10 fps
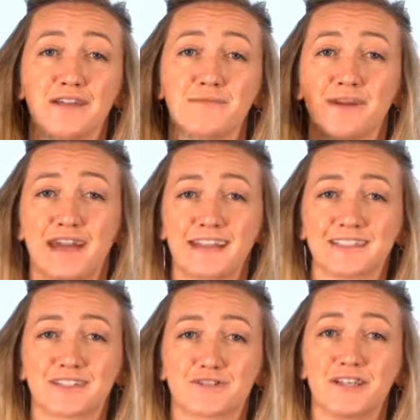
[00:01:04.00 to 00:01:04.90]
find them on
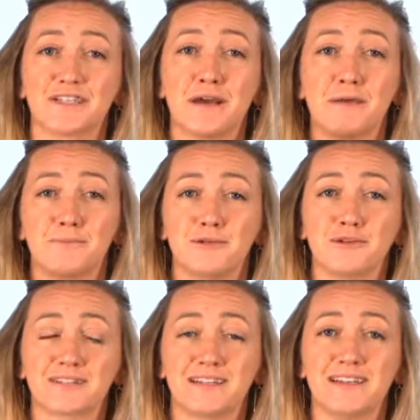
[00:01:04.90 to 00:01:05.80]
Hessa Street,
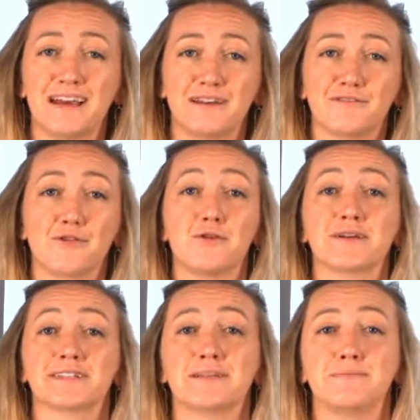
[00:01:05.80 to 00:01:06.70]
Motor City, and of
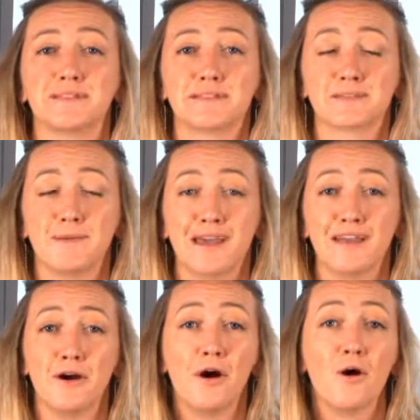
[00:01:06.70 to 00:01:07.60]
course in Business
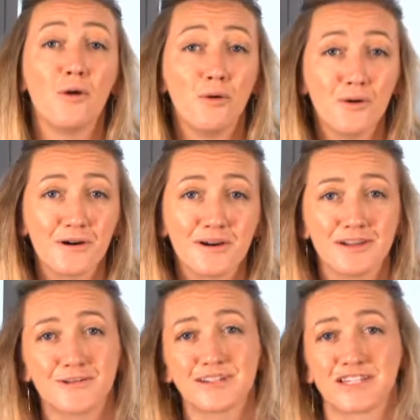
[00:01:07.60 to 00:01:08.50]
Bay, or
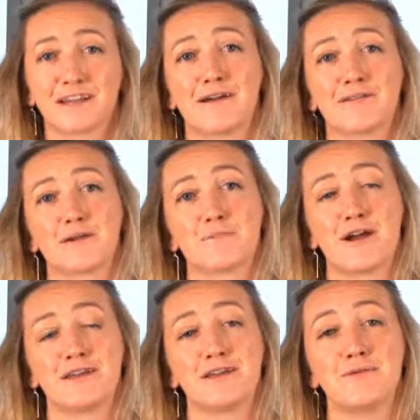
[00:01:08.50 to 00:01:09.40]
you can check out their
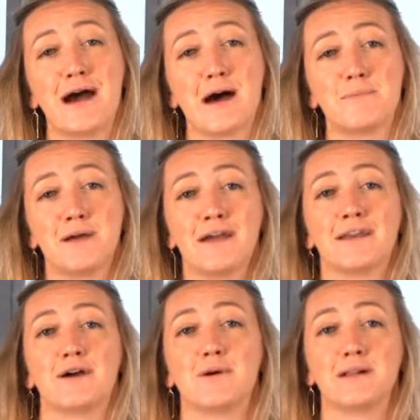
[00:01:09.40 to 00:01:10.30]
brand new app.
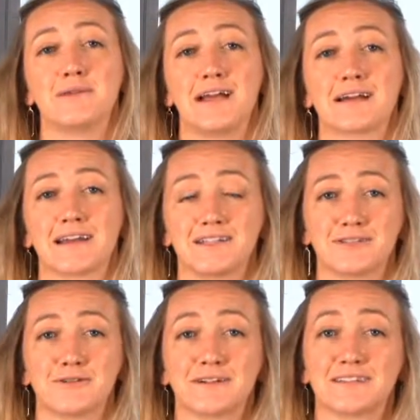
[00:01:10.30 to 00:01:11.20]
Now, while Malak Al
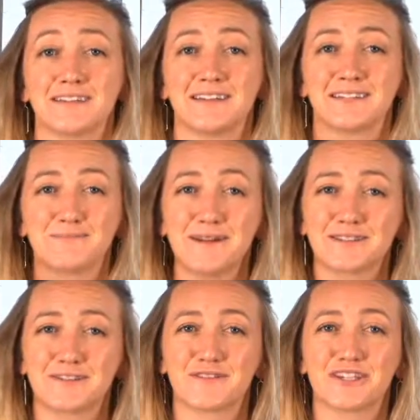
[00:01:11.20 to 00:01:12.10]
Touk is the
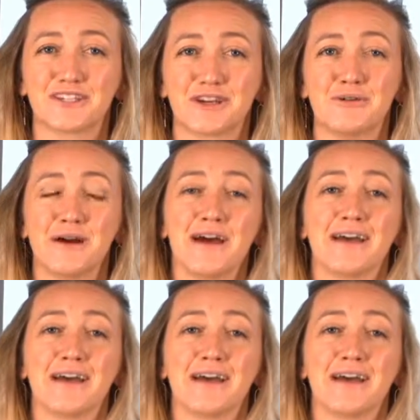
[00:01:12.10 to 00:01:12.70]
sponsor of this show,